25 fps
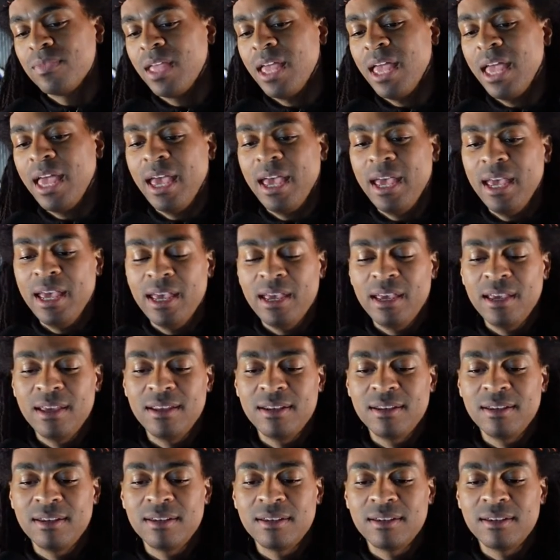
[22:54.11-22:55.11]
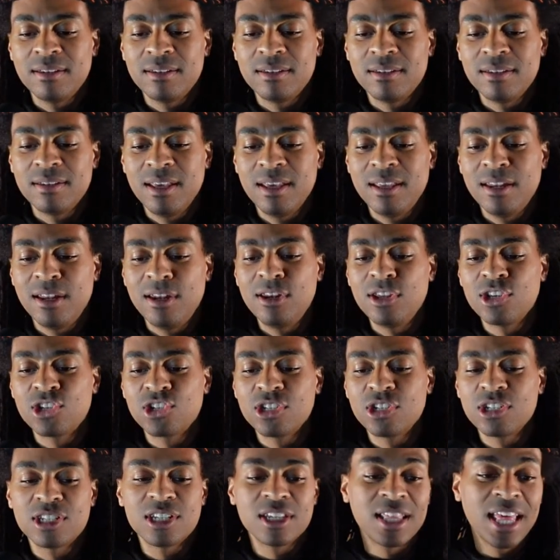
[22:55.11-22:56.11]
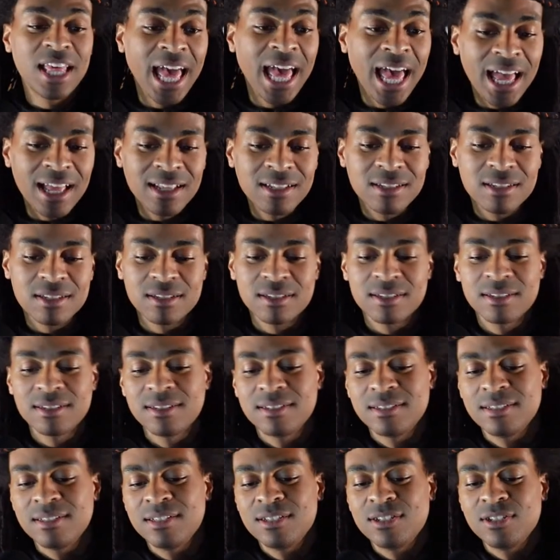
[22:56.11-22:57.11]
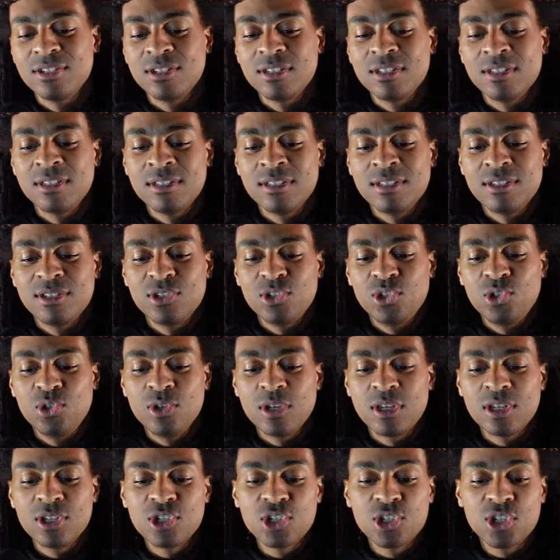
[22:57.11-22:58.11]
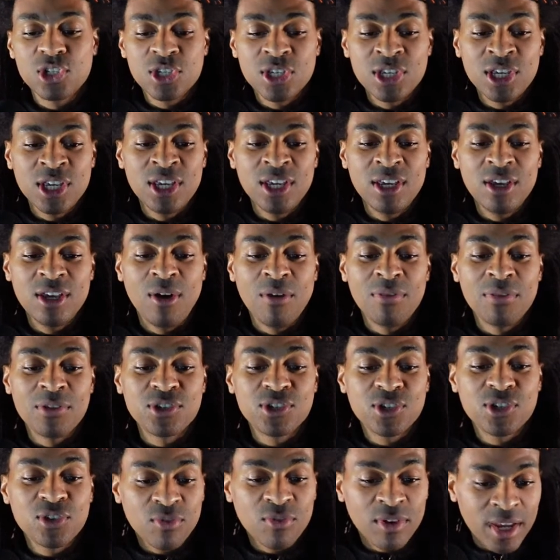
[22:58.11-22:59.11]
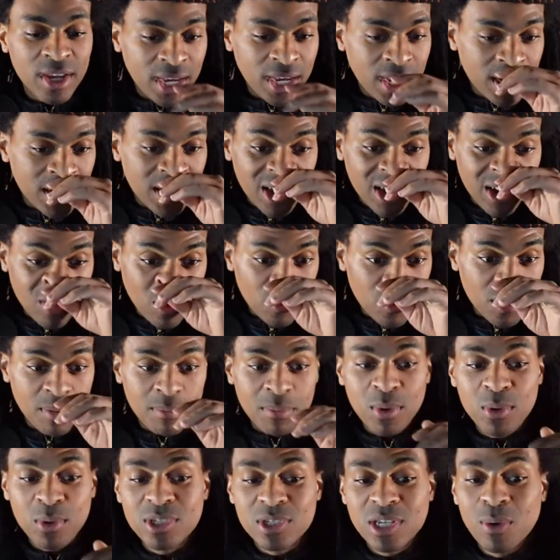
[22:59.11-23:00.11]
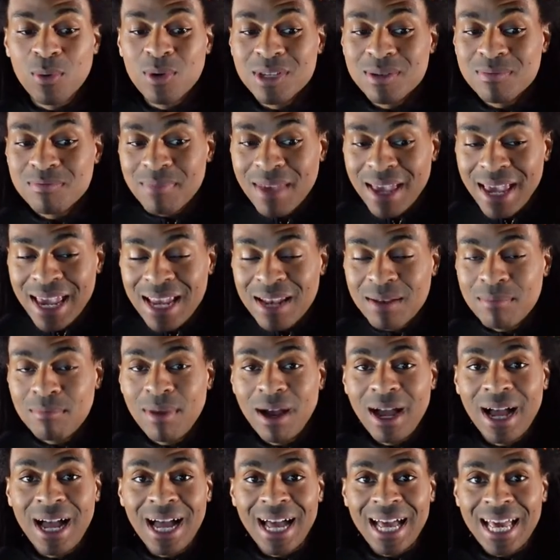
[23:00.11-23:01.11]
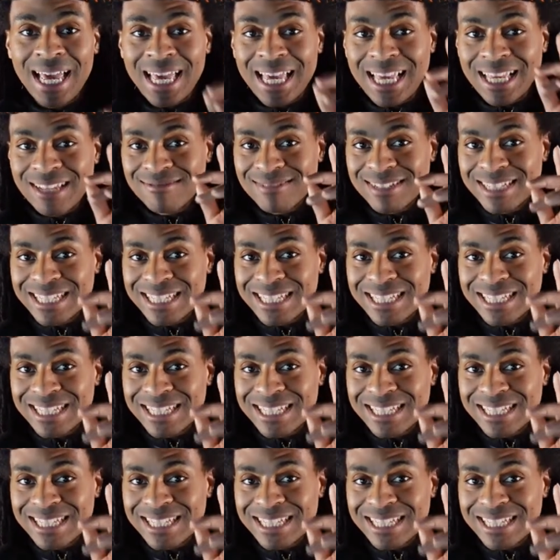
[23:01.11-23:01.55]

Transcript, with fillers: And in addition to that, you can see on the screen who the music was made by.